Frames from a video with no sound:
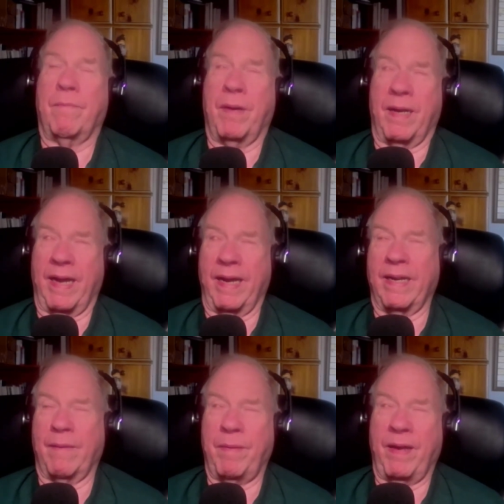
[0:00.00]
but i
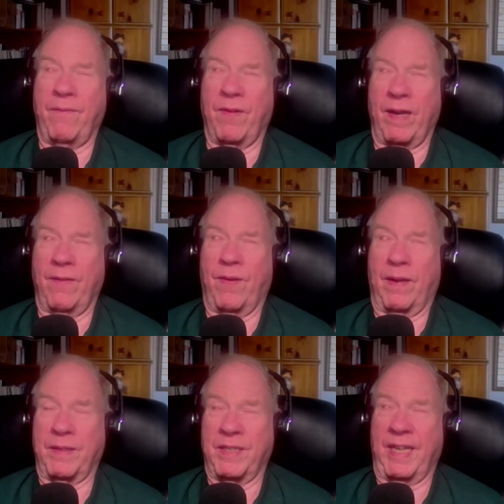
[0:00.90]
ended up being very
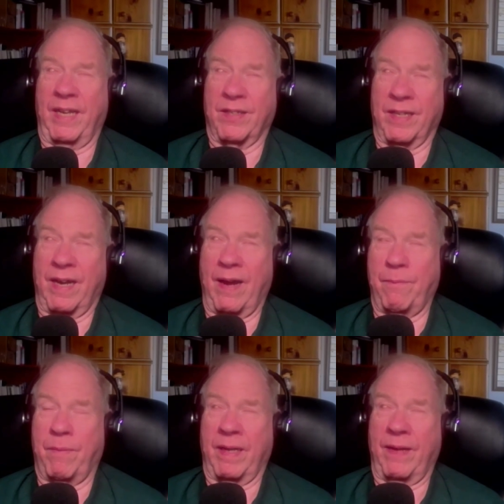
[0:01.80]
involved in sales and i
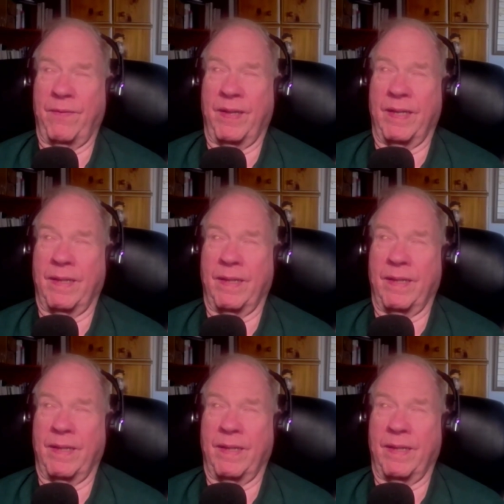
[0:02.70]
believe that